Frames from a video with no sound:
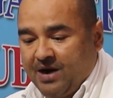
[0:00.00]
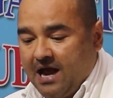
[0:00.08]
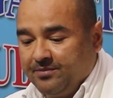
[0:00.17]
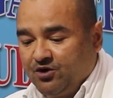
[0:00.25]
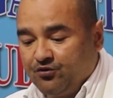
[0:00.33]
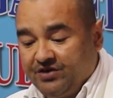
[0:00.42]
the
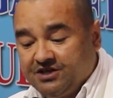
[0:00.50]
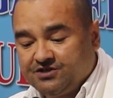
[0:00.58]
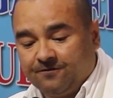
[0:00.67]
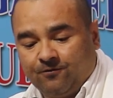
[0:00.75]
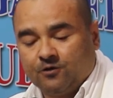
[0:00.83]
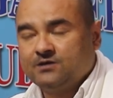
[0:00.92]
primary
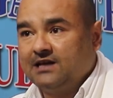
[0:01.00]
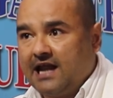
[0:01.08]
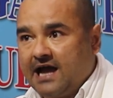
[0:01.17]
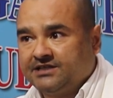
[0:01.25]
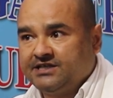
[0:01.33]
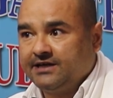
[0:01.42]
reason for
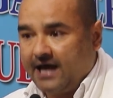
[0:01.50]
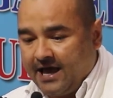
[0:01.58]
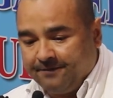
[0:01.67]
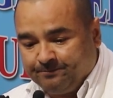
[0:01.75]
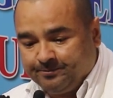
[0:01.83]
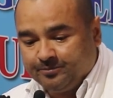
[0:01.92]
selecting
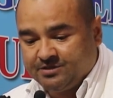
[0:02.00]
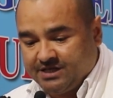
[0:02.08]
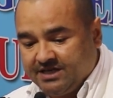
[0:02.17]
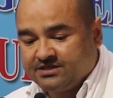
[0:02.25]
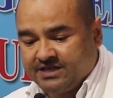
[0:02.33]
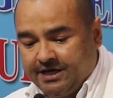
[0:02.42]

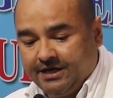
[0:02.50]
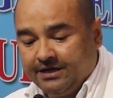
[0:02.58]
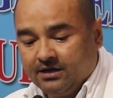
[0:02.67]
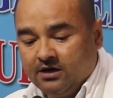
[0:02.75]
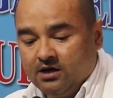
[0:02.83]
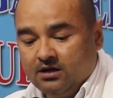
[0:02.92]

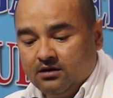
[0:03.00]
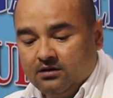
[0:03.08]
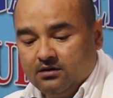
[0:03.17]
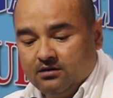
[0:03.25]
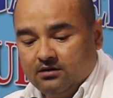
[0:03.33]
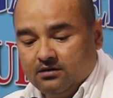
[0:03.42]
MCC
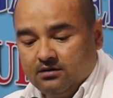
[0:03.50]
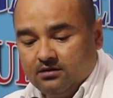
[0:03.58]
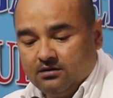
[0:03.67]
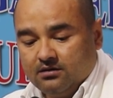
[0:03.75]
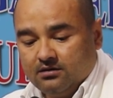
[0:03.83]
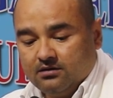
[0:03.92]

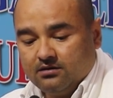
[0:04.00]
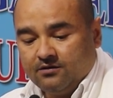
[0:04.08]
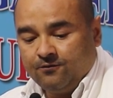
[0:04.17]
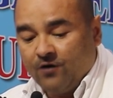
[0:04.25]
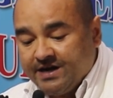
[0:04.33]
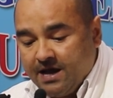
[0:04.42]

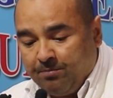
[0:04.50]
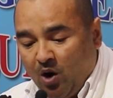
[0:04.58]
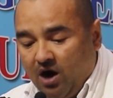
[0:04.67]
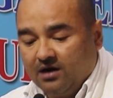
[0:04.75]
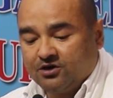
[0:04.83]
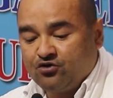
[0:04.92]
for
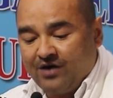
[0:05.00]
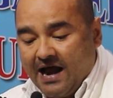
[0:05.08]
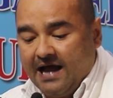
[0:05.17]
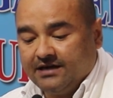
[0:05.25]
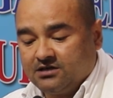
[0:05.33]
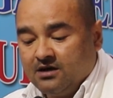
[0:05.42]
Nepal
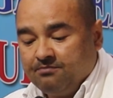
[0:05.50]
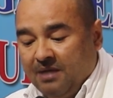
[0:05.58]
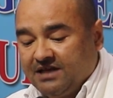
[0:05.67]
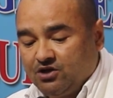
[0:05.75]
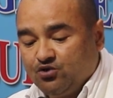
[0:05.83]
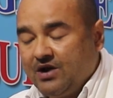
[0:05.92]
grant
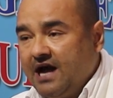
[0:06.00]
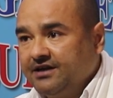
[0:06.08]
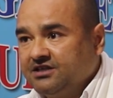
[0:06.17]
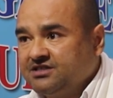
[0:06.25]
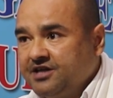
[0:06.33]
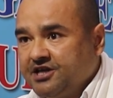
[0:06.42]
by the
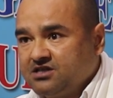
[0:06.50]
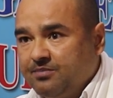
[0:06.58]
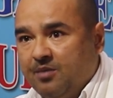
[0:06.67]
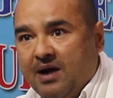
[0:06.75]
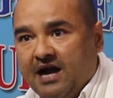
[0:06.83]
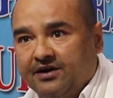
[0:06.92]
United States
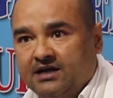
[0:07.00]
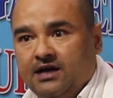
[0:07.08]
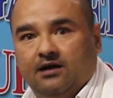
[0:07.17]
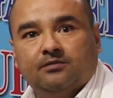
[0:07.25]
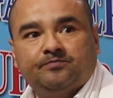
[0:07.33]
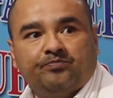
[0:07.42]
of
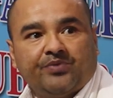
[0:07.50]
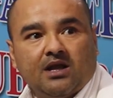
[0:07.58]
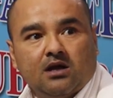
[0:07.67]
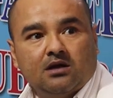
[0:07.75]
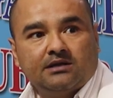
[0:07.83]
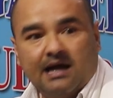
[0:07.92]
America.
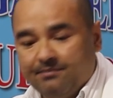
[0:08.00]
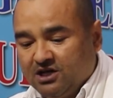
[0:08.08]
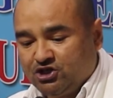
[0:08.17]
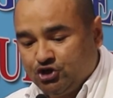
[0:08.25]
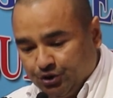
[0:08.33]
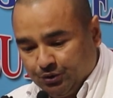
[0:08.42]

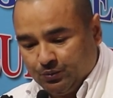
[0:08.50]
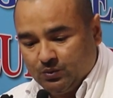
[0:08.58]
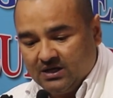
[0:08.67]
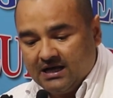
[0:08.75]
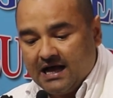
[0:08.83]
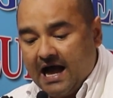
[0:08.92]
Number
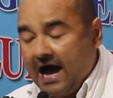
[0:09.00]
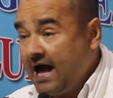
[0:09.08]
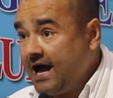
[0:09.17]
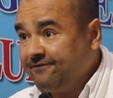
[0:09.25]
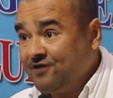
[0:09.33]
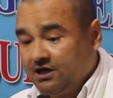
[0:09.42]
two,
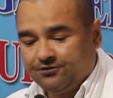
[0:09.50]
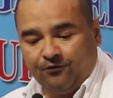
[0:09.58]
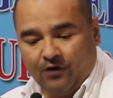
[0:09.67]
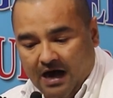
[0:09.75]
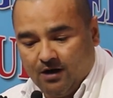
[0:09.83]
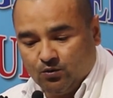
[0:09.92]
I have
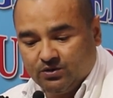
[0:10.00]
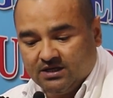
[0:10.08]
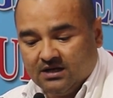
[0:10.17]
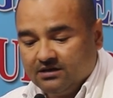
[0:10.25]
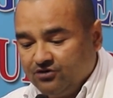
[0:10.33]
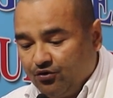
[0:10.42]
not
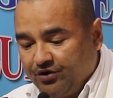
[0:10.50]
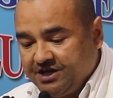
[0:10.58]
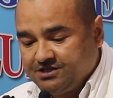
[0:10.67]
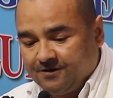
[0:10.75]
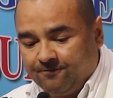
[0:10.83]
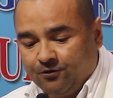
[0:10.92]
found the
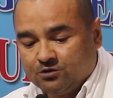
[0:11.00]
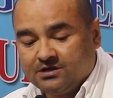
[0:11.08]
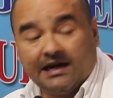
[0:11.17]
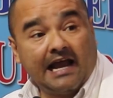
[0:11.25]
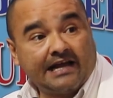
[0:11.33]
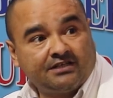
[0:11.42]
reason for
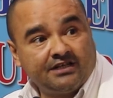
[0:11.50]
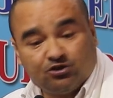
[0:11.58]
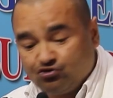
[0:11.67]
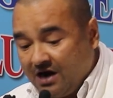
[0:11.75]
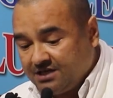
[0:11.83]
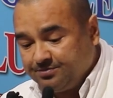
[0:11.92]

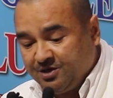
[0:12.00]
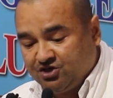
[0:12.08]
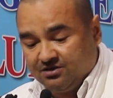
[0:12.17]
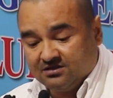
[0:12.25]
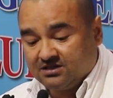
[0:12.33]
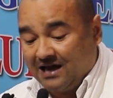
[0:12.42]
selecting
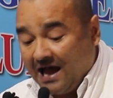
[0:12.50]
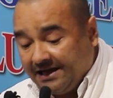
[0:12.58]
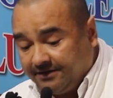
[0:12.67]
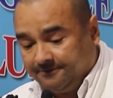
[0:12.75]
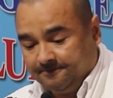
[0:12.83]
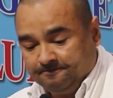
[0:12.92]
transmissions
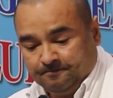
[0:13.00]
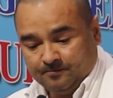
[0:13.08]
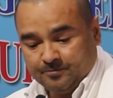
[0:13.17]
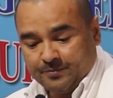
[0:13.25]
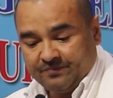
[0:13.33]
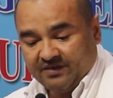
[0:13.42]
lines